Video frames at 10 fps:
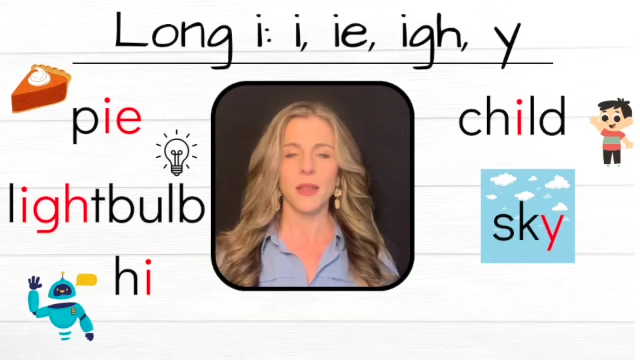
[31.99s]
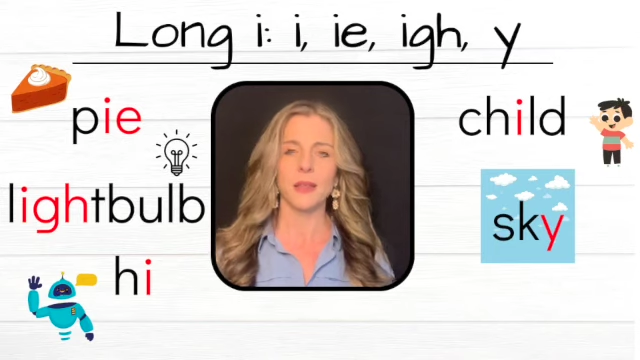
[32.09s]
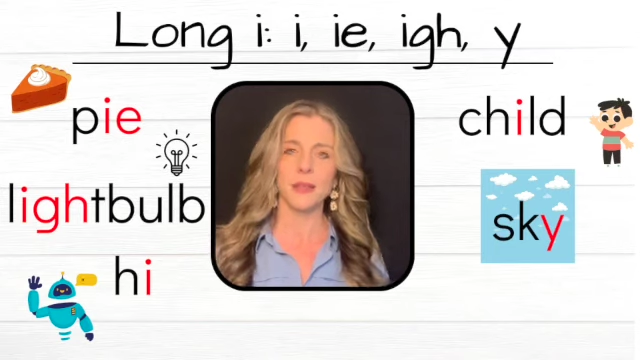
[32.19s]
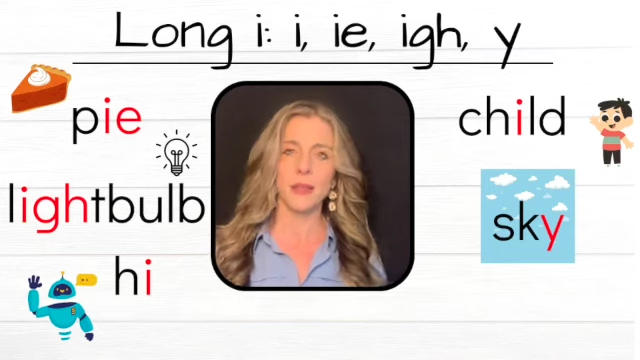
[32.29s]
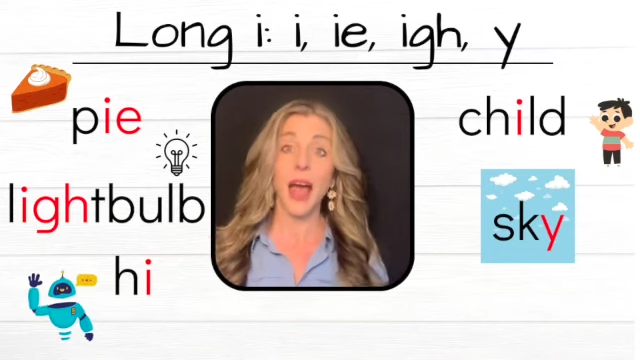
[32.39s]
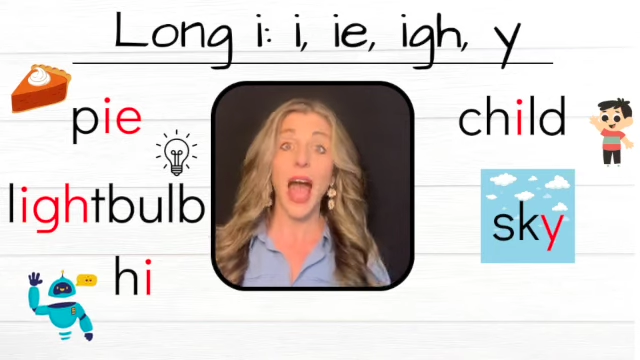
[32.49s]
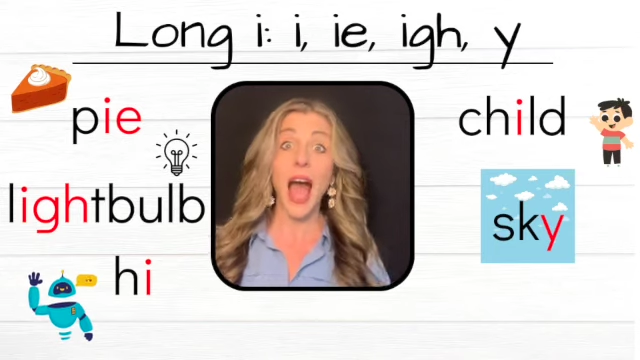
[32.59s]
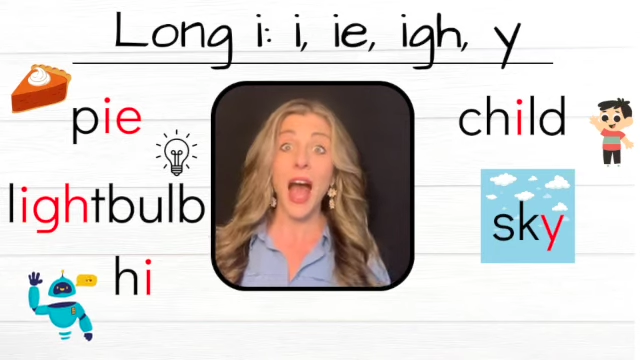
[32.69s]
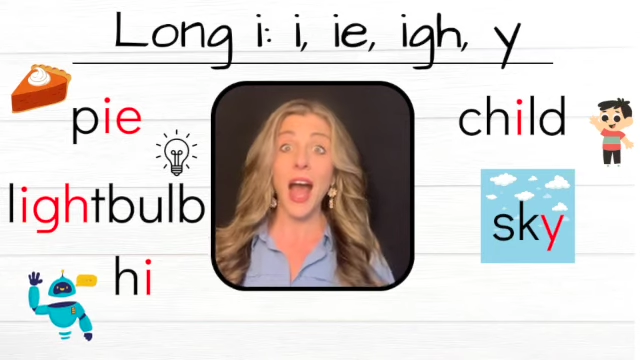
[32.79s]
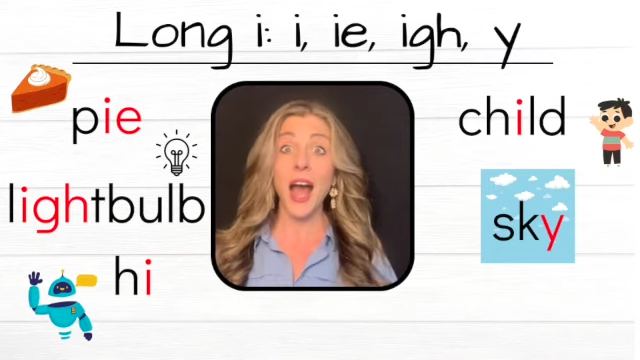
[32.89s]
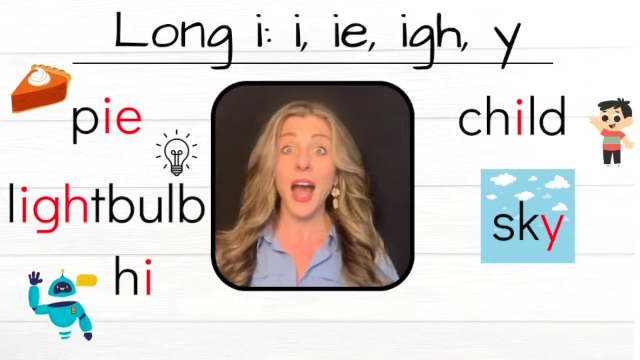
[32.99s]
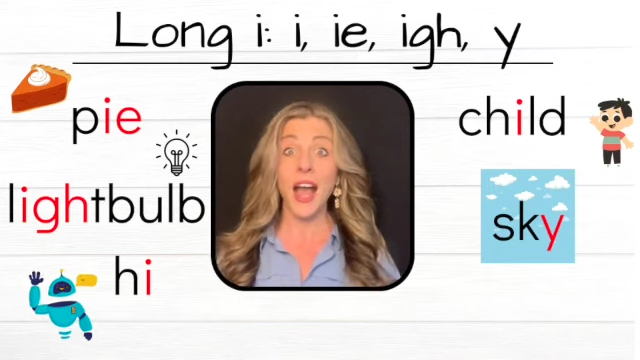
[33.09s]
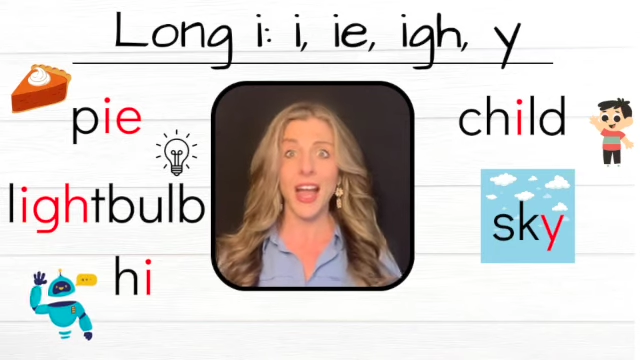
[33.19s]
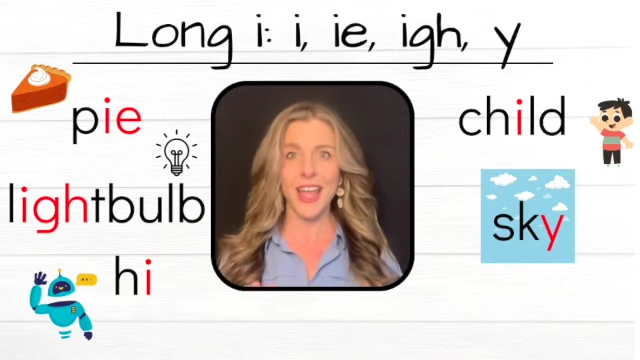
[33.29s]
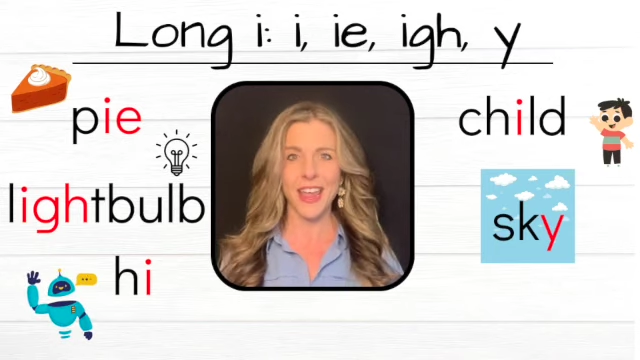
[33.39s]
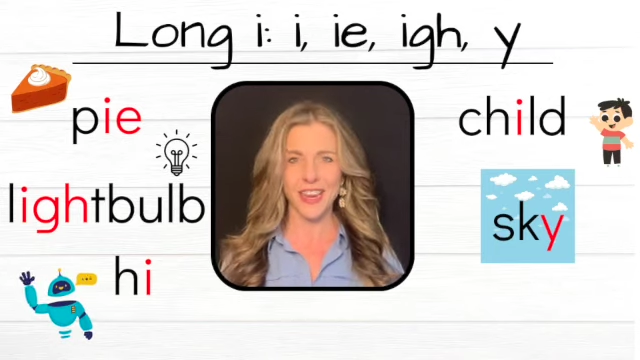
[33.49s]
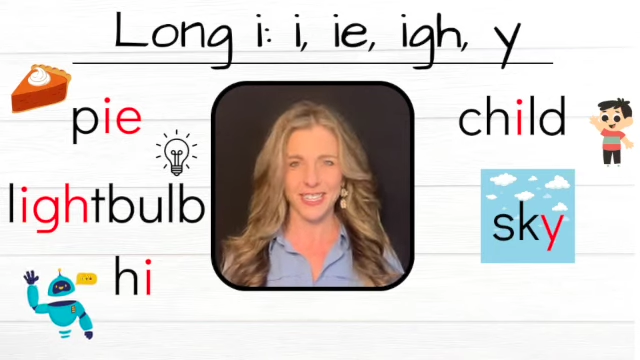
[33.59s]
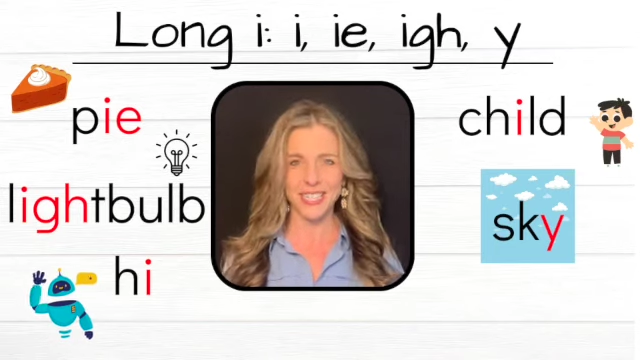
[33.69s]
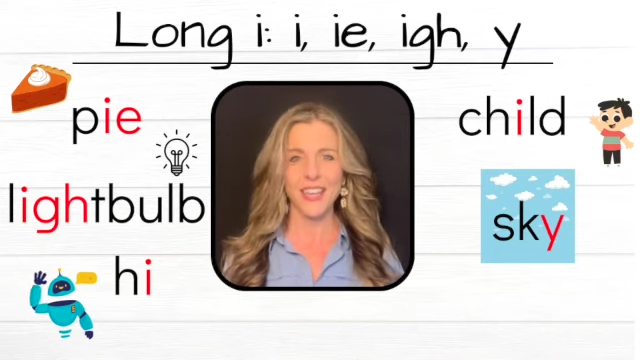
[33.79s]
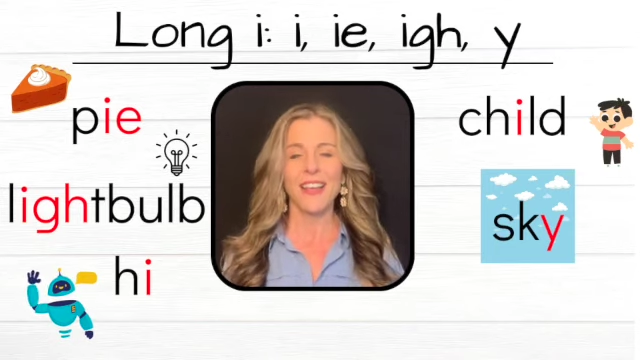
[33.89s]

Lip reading: Light.